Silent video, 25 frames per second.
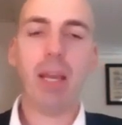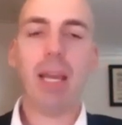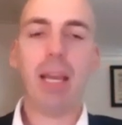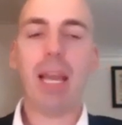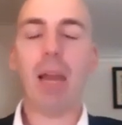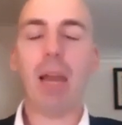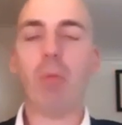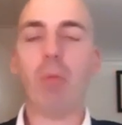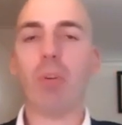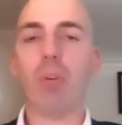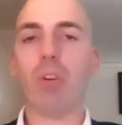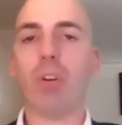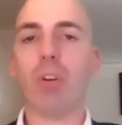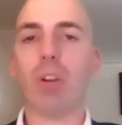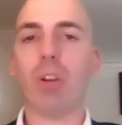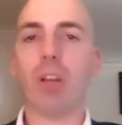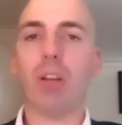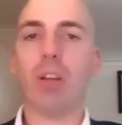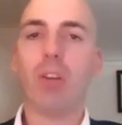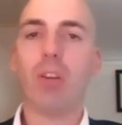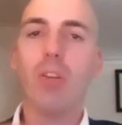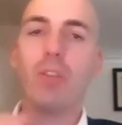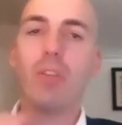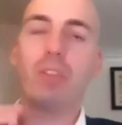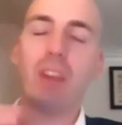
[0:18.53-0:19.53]
and we're going to
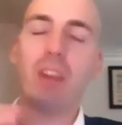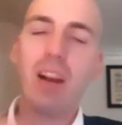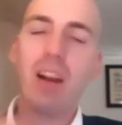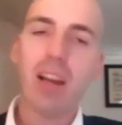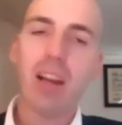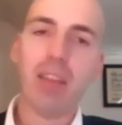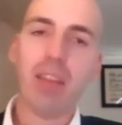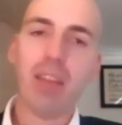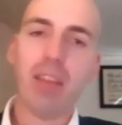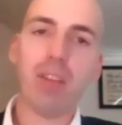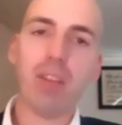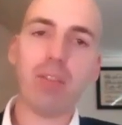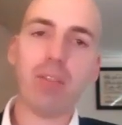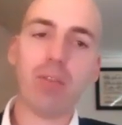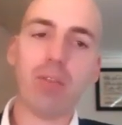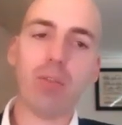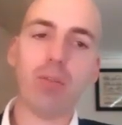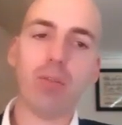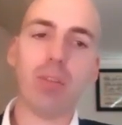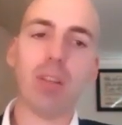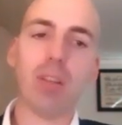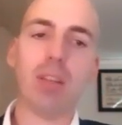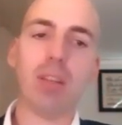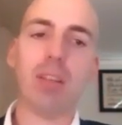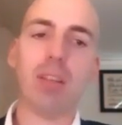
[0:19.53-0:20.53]
dive into
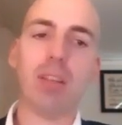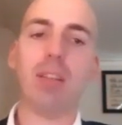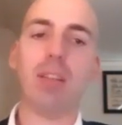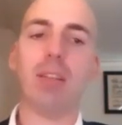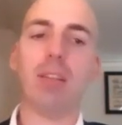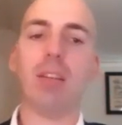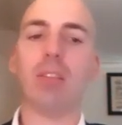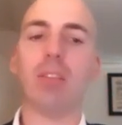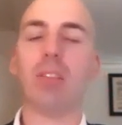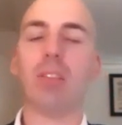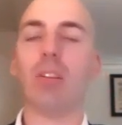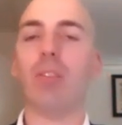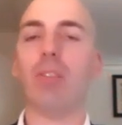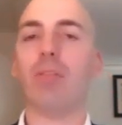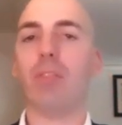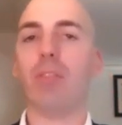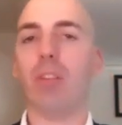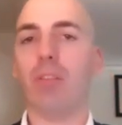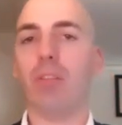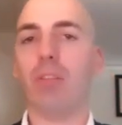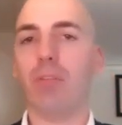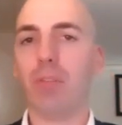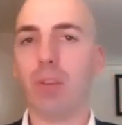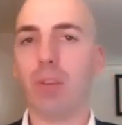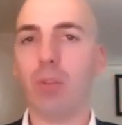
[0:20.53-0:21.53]
the details of
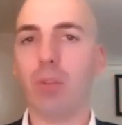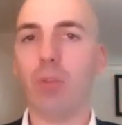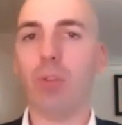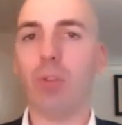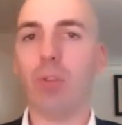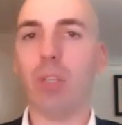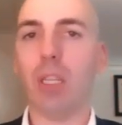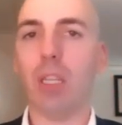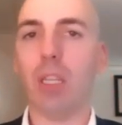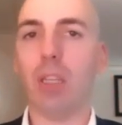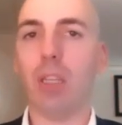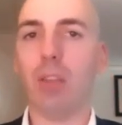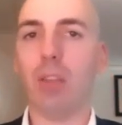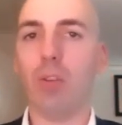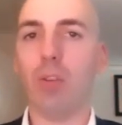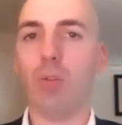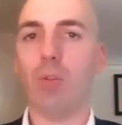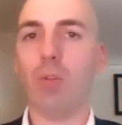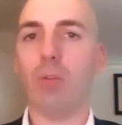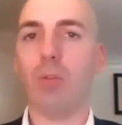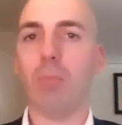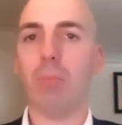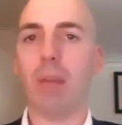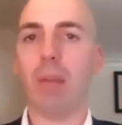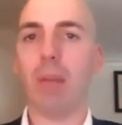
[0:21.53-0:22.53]
FuelEU
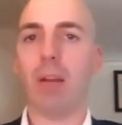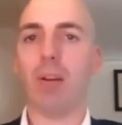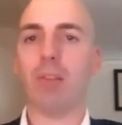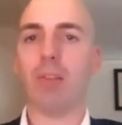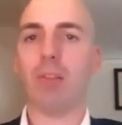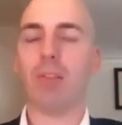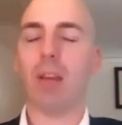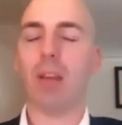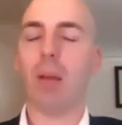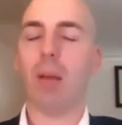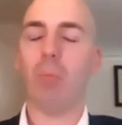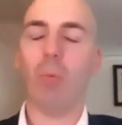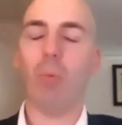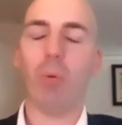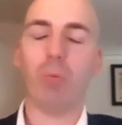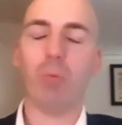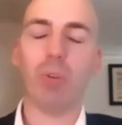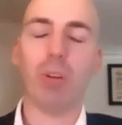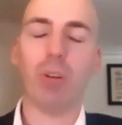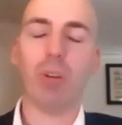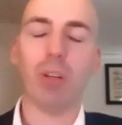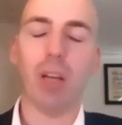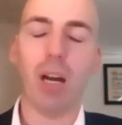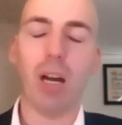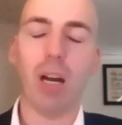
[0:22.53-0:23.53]
Maritime. What we're
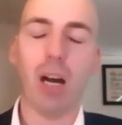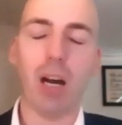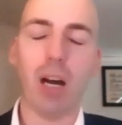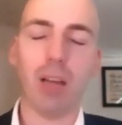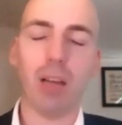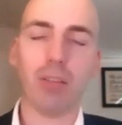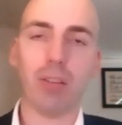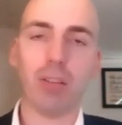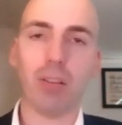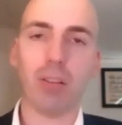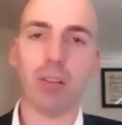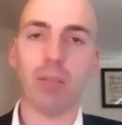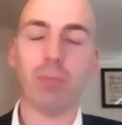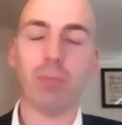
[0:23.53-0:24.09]
going to ask,